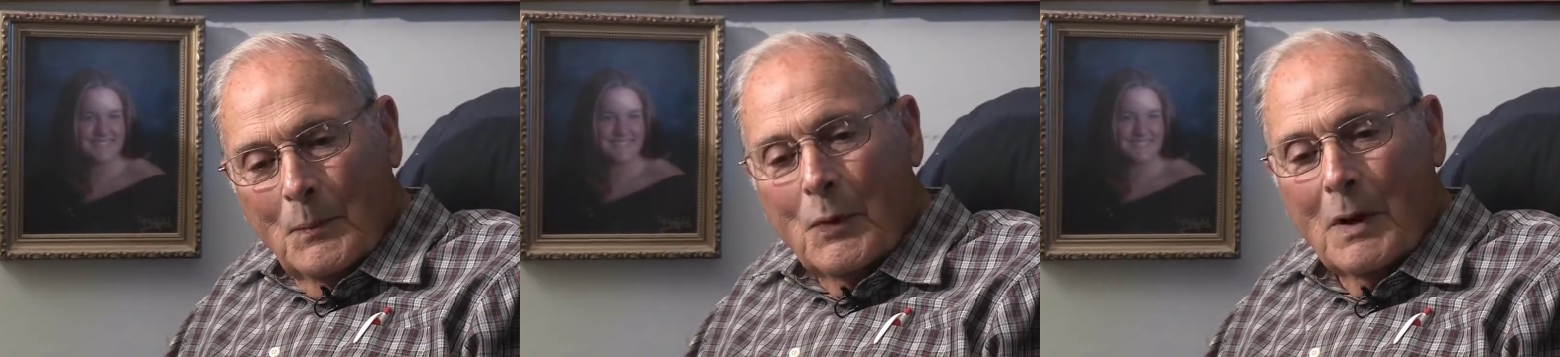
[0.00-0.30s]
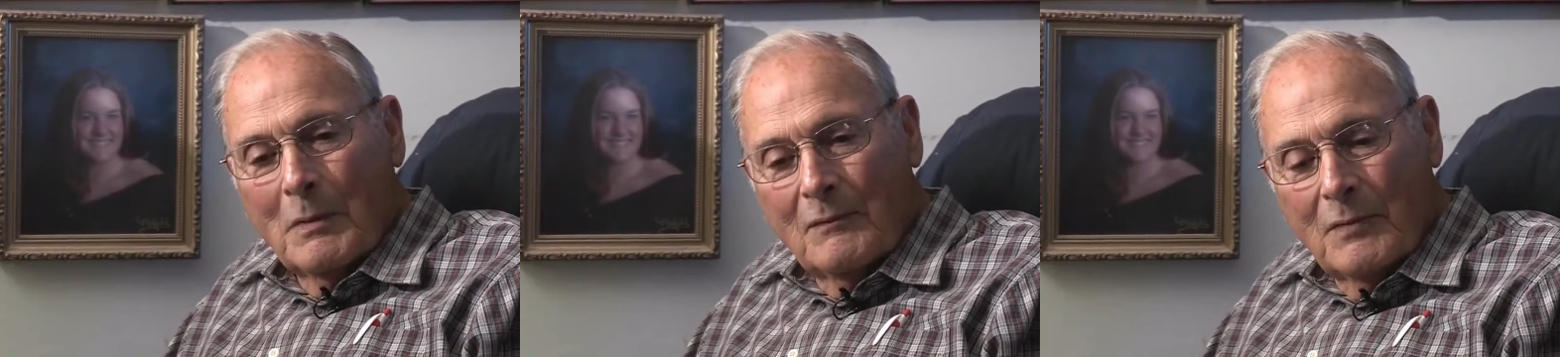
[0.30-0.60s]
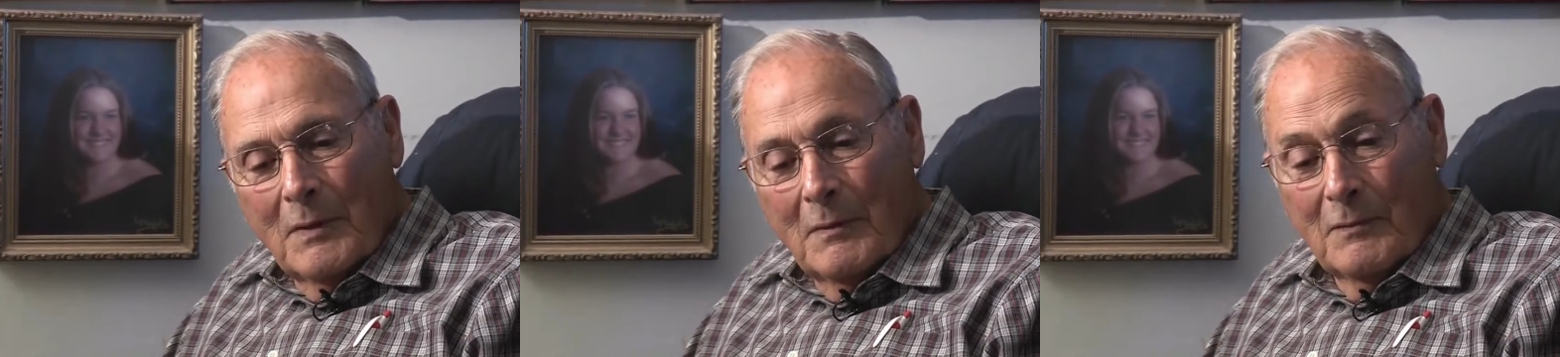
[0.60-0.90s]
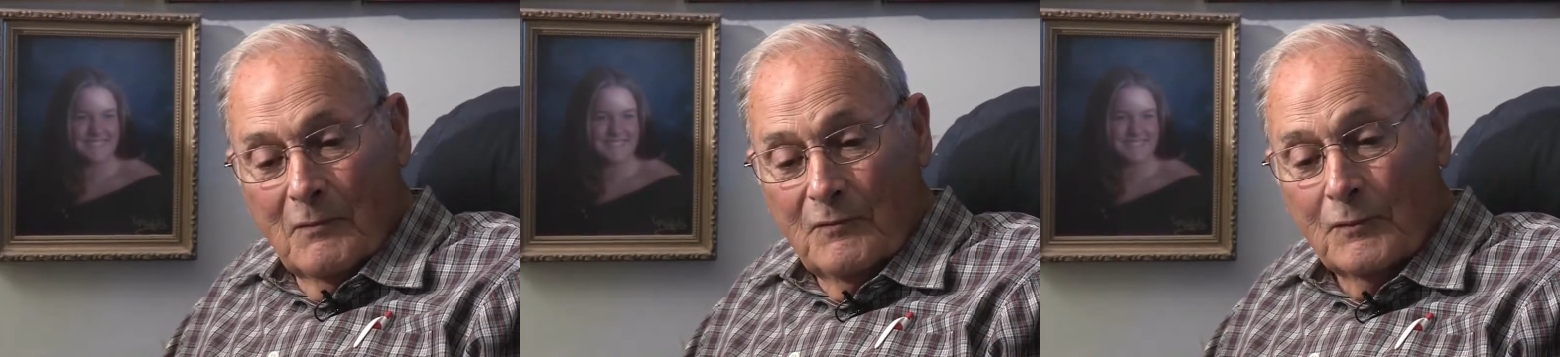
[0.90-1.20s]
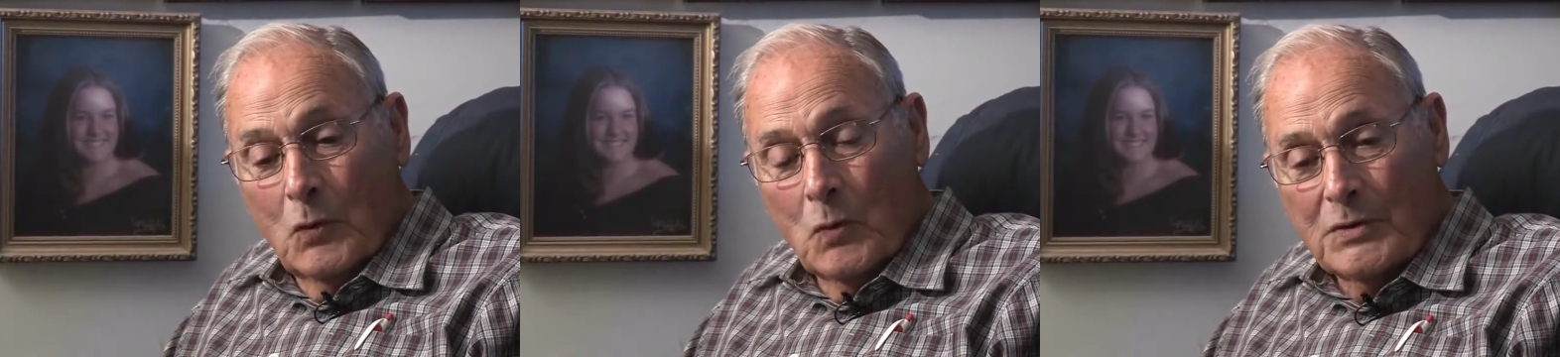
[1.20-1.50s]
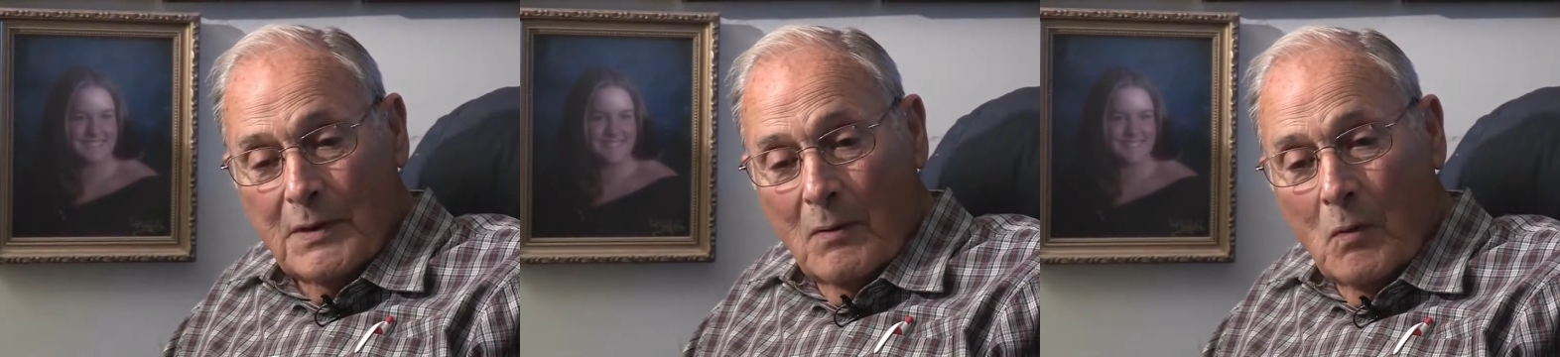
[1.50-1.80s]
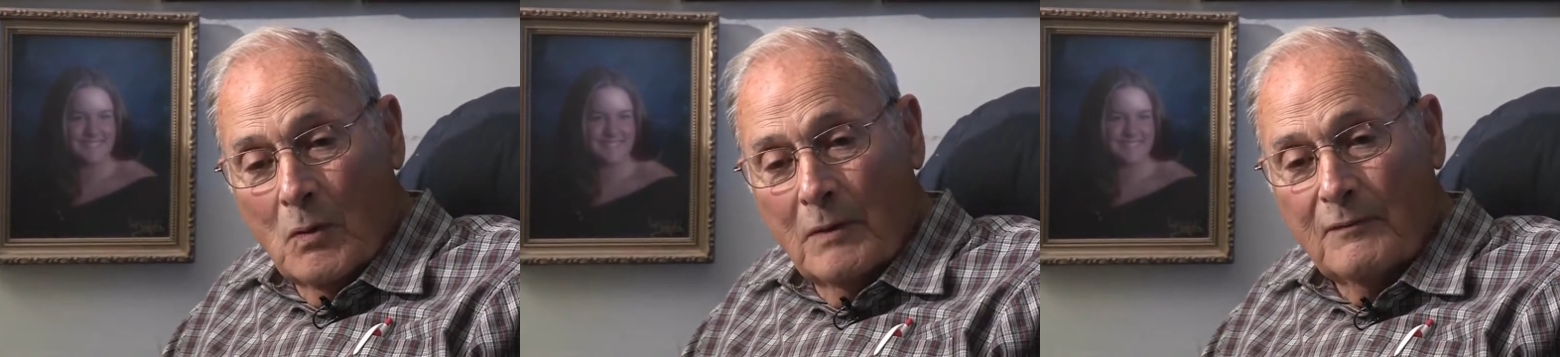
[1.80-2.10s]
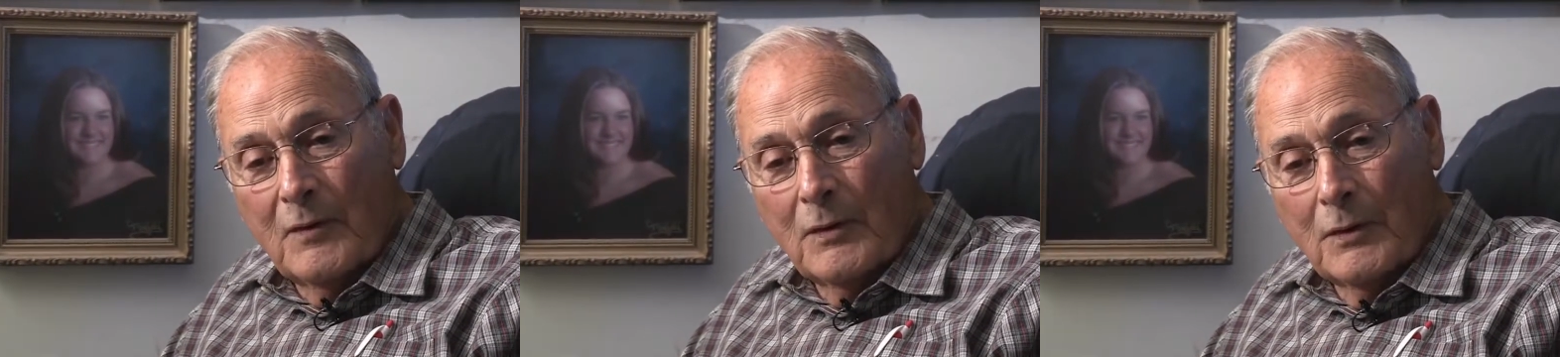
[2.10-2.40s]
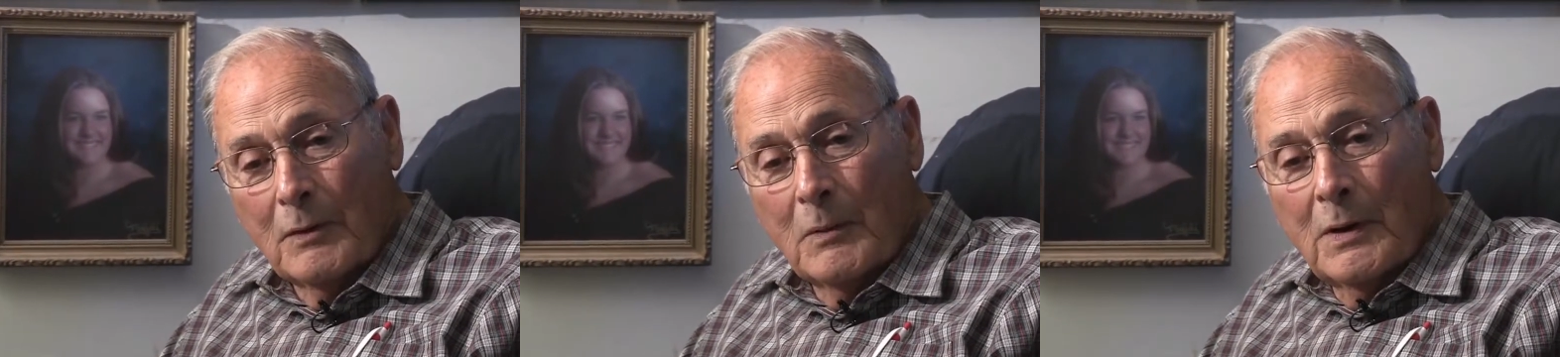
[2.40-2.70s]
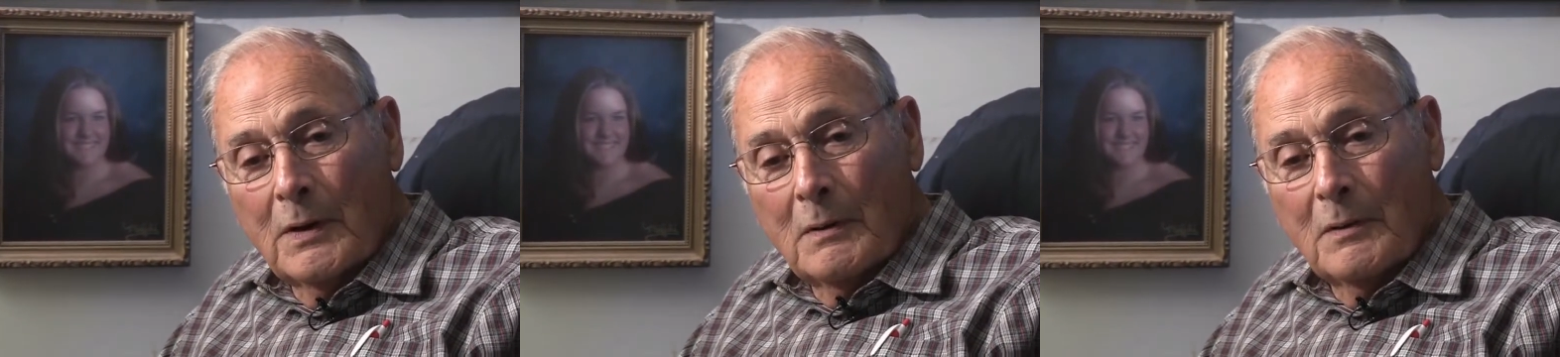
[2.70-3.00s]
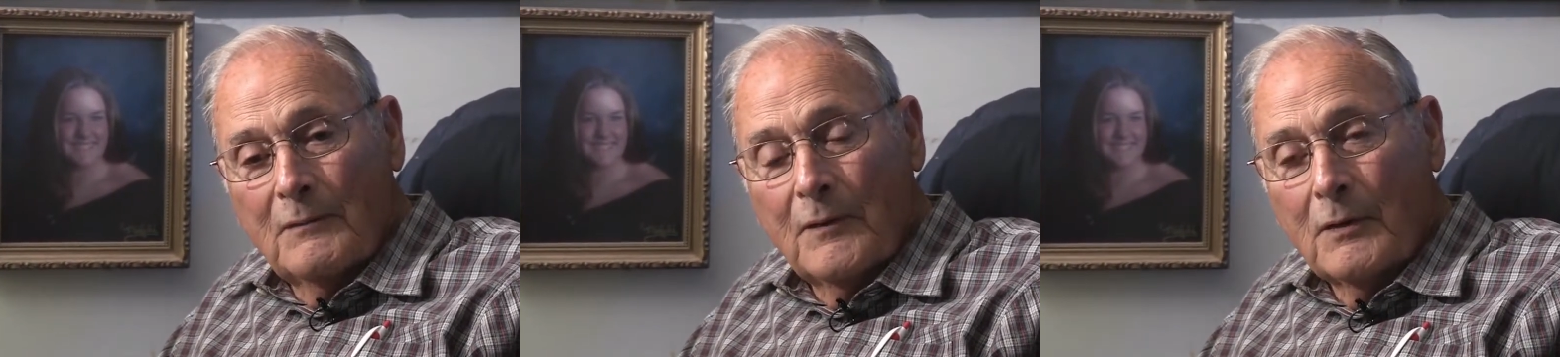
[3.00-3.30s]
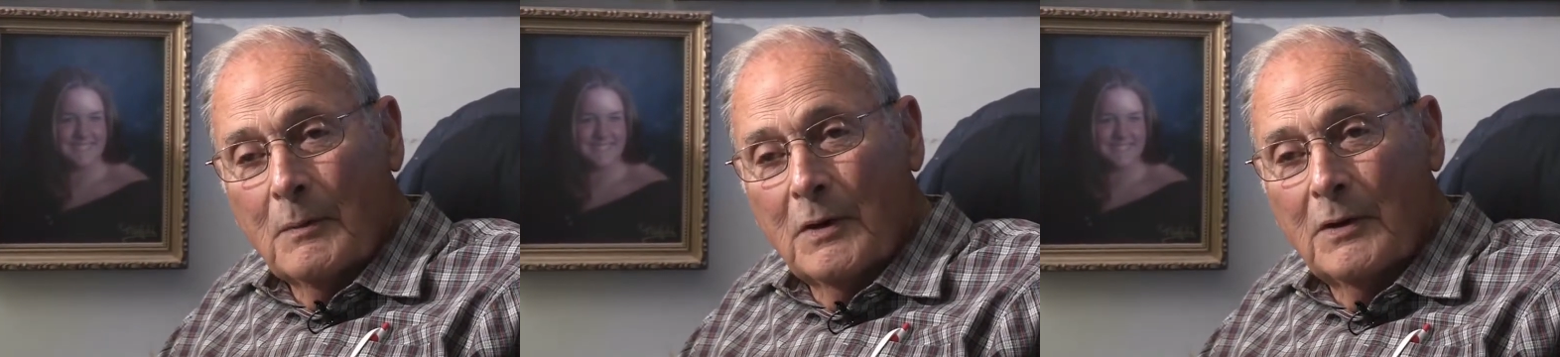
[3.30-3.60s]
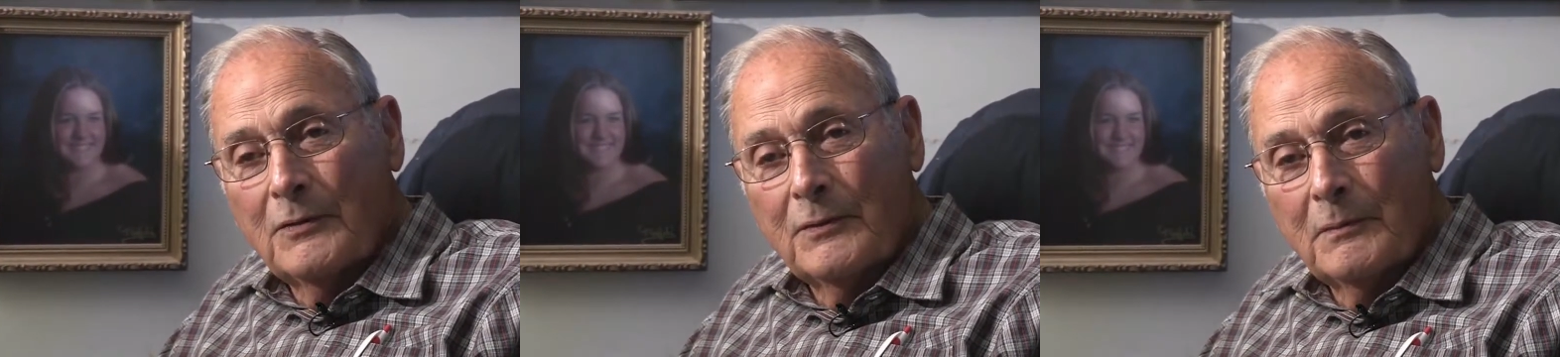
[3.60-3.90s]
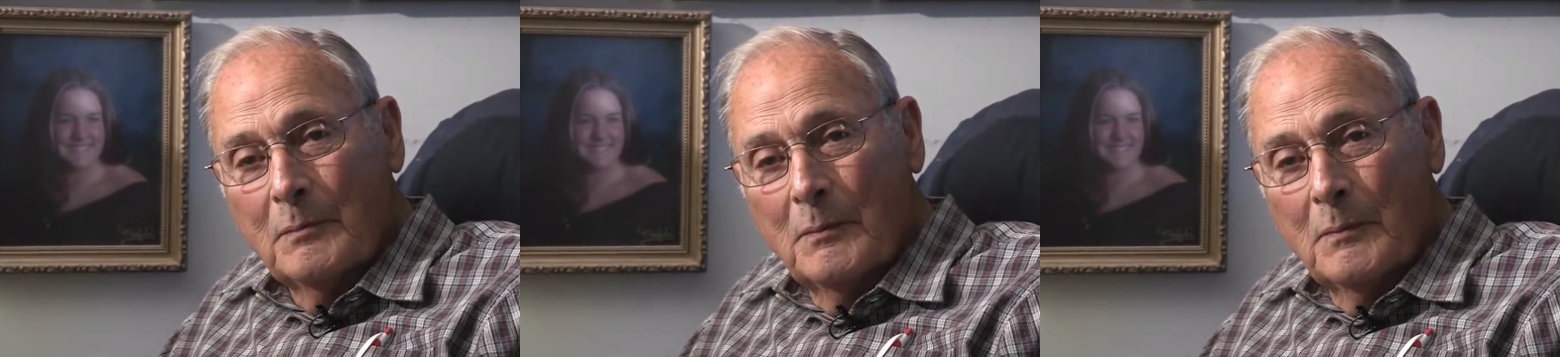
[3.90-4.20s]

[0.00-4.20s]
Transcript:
Speaker 1: probably, of course, I wanted to farm, but farming has